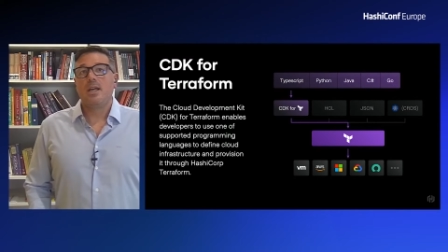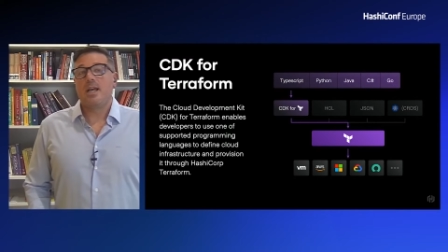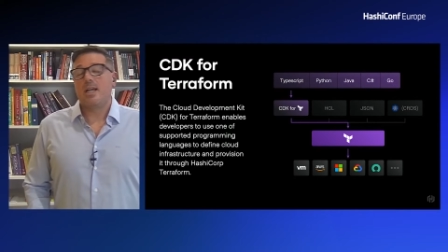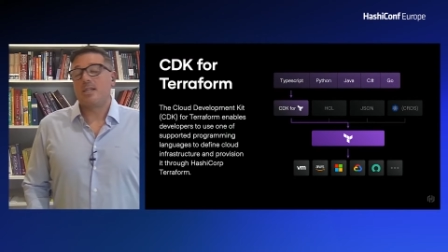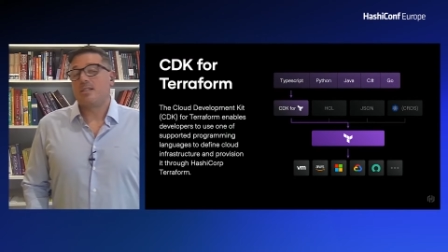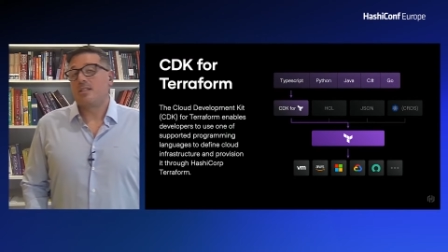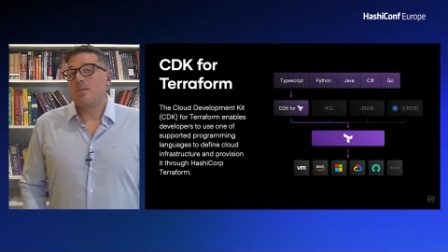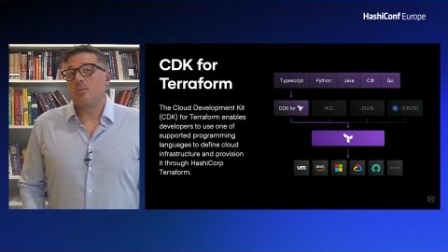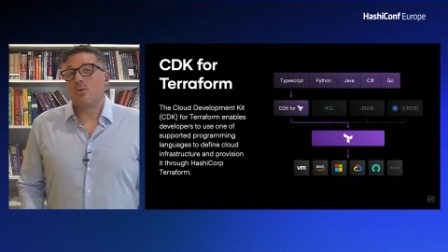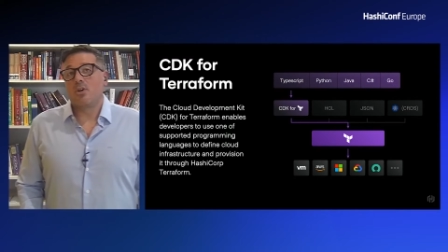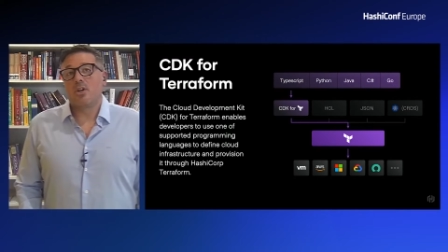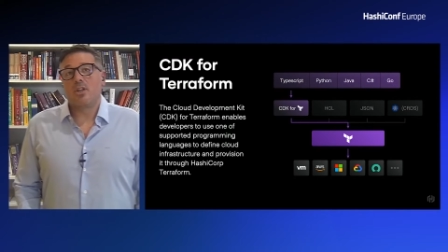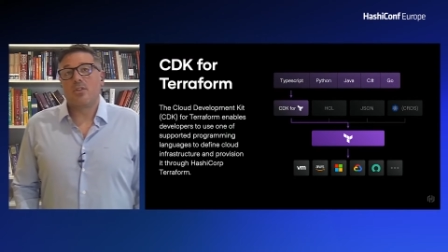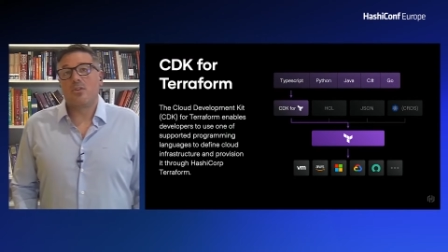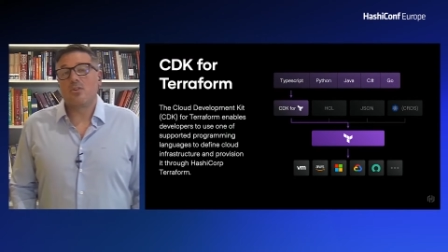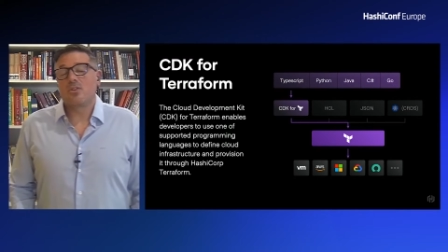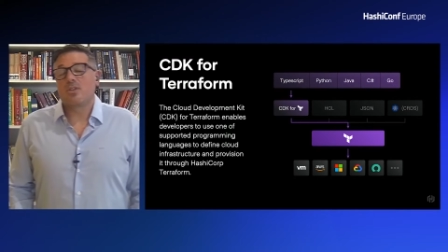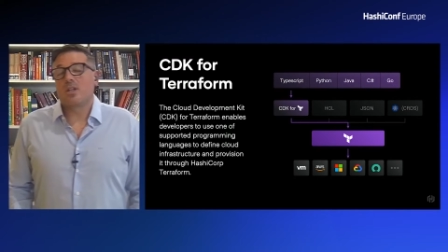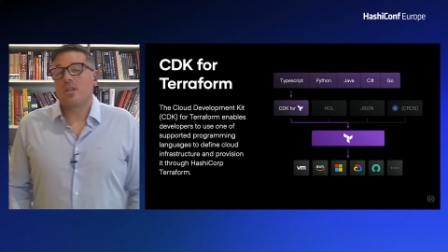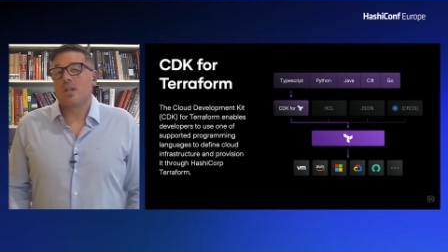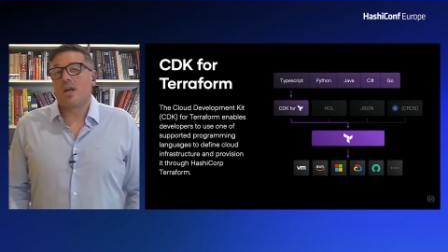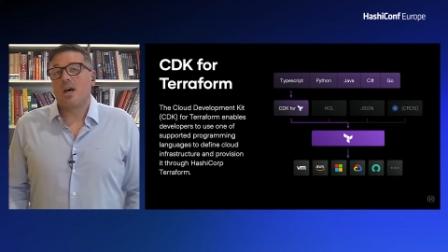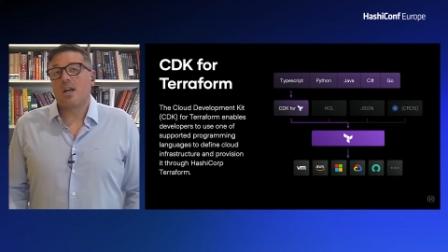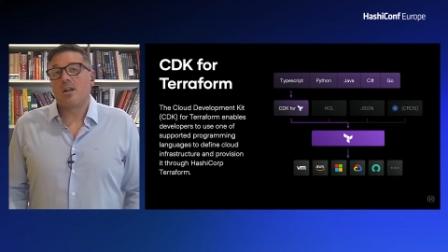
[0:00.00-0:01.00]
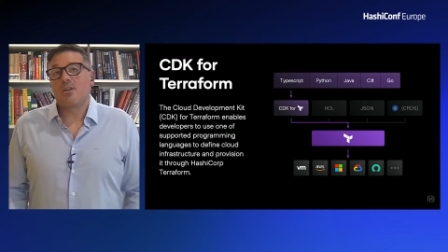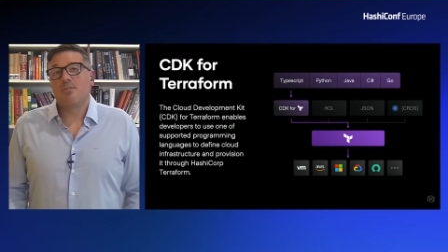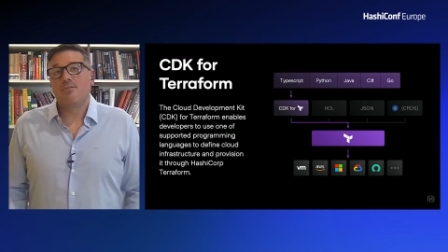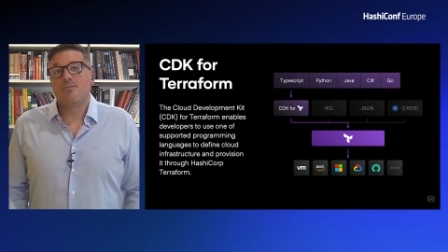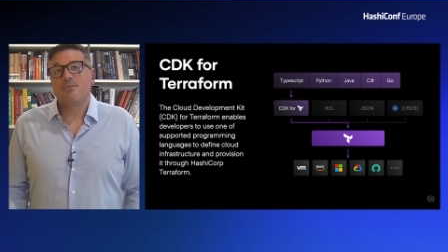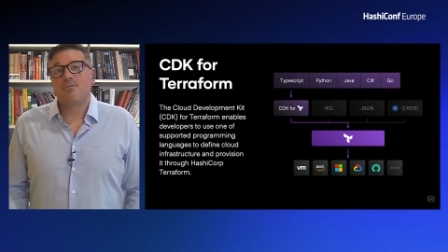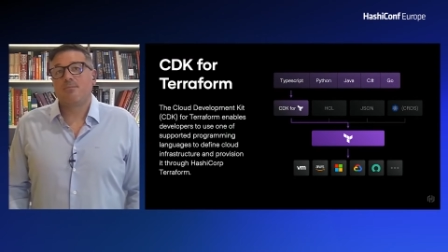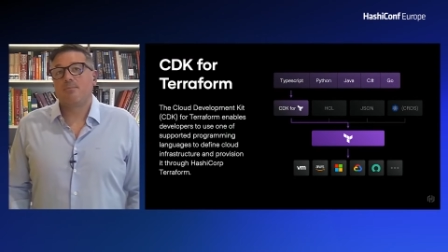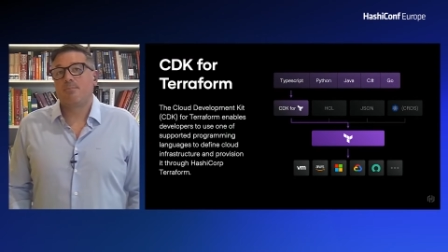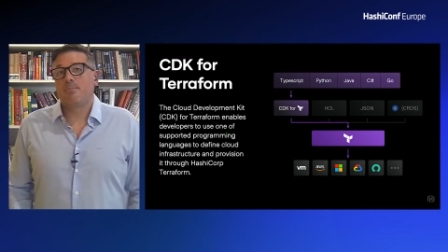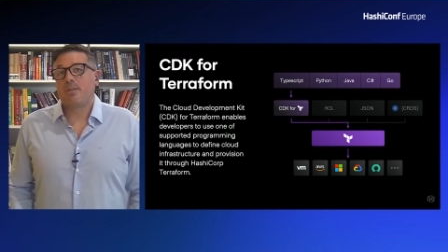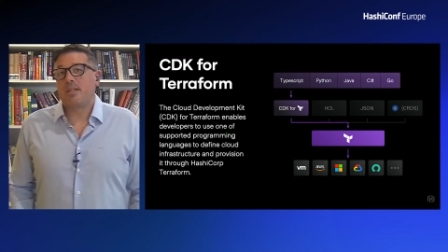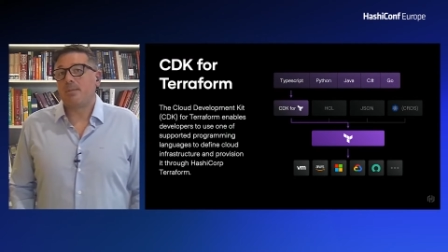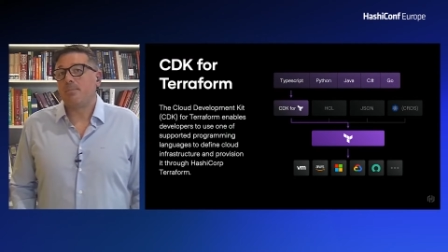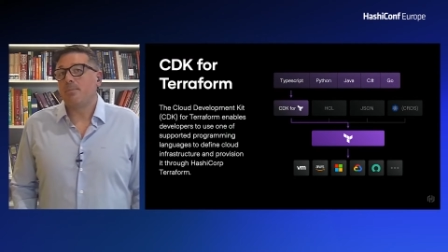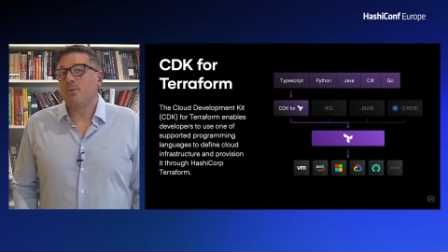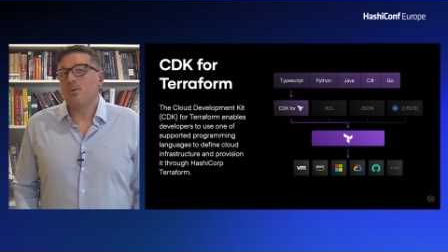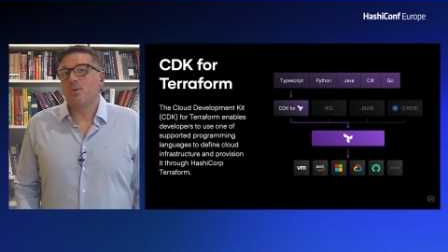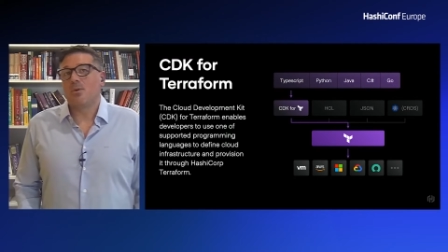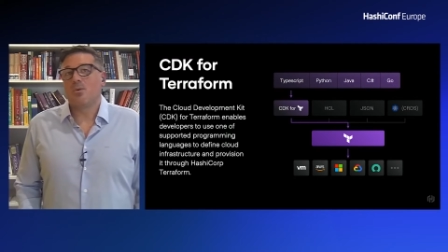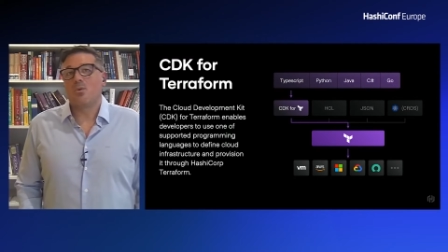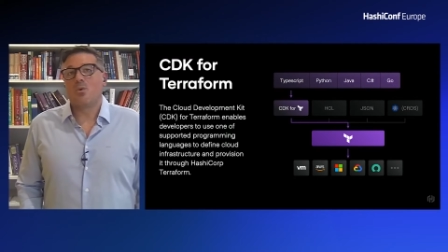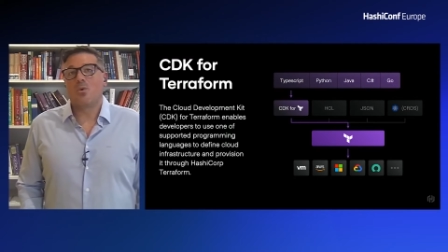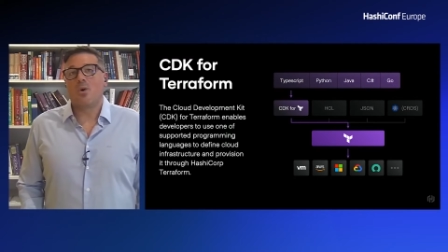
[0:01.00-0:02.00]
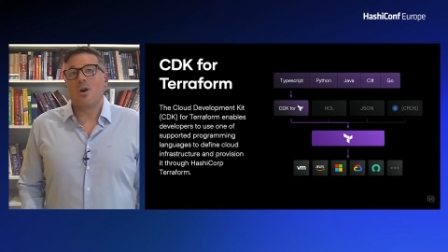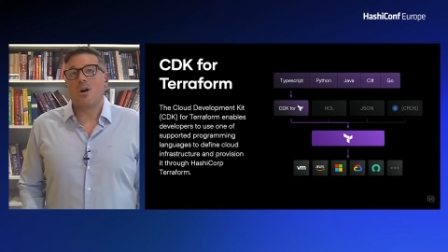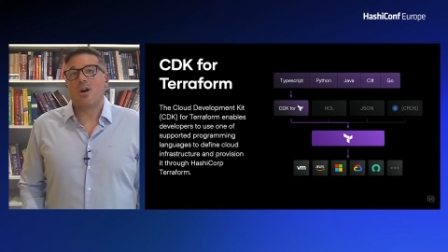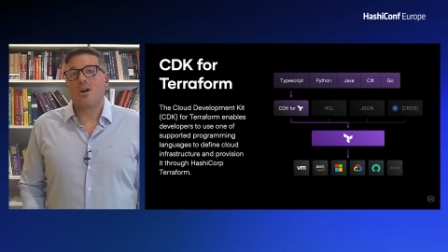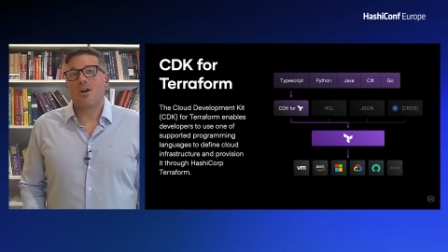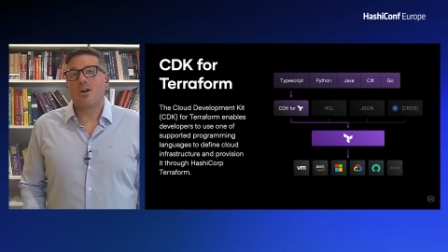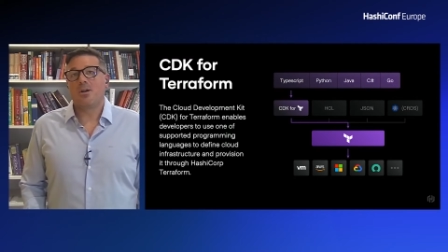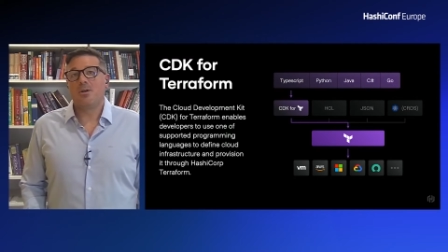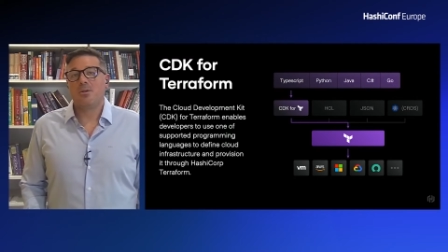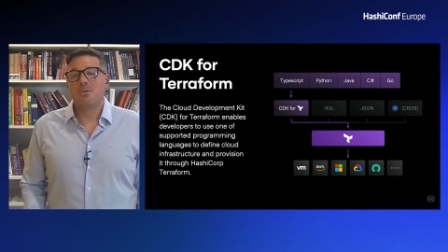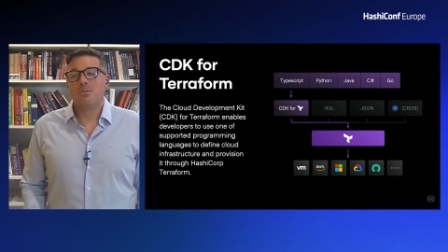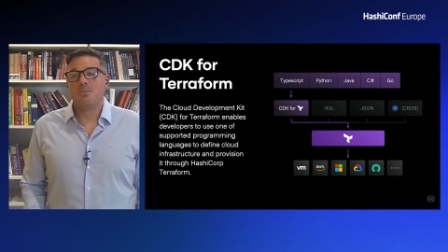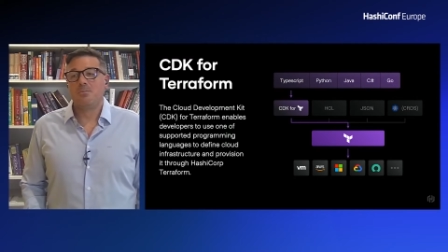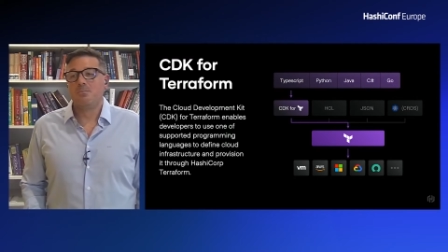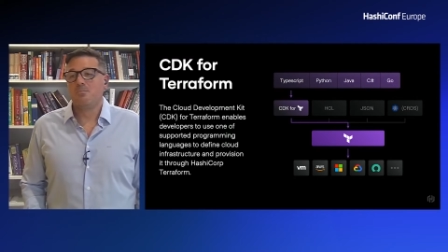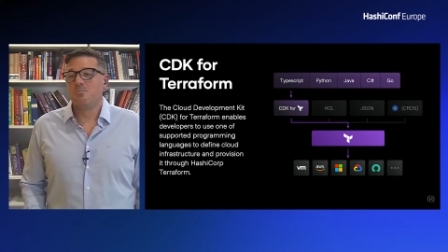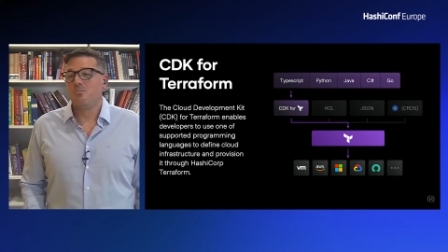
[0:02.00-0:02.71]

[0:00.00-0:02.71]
And similarly, there's a lot of people who are